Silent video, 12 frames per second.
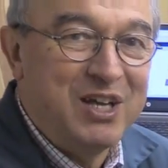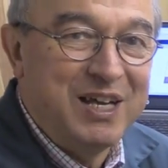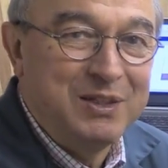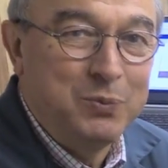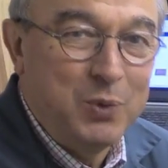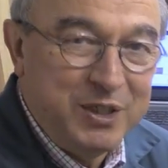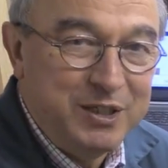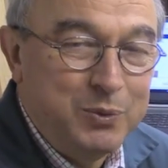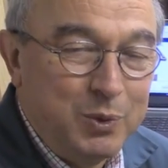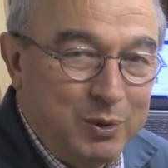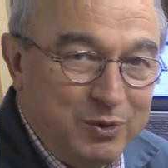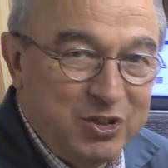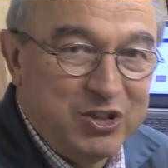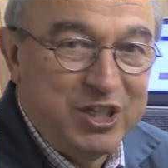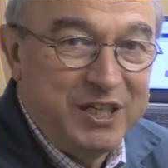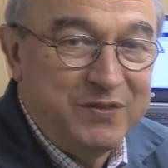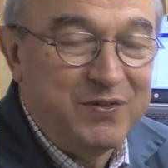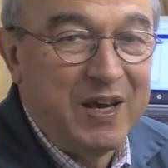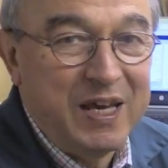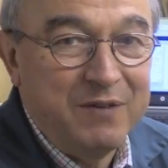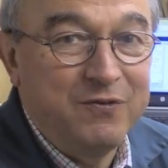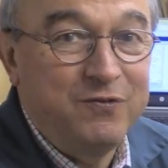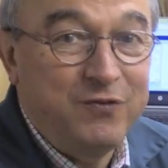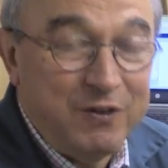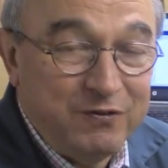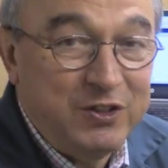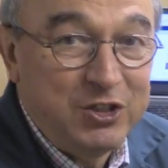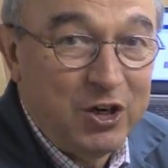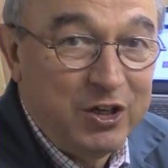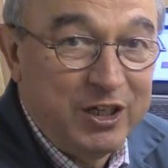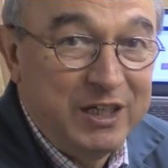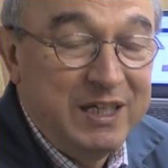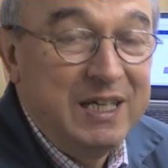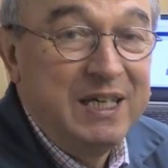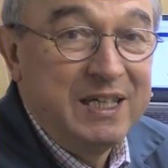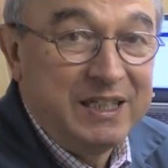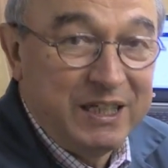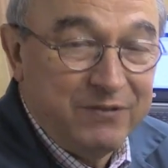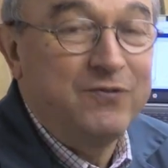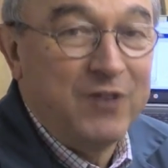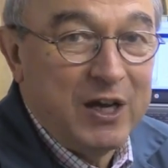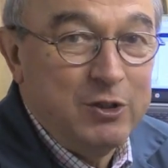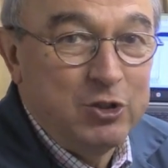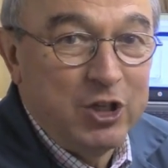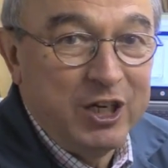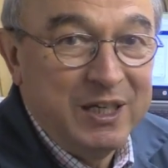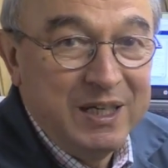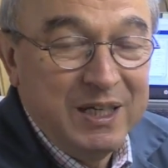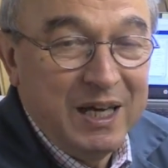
and the winner will receive a $50 gift voucher,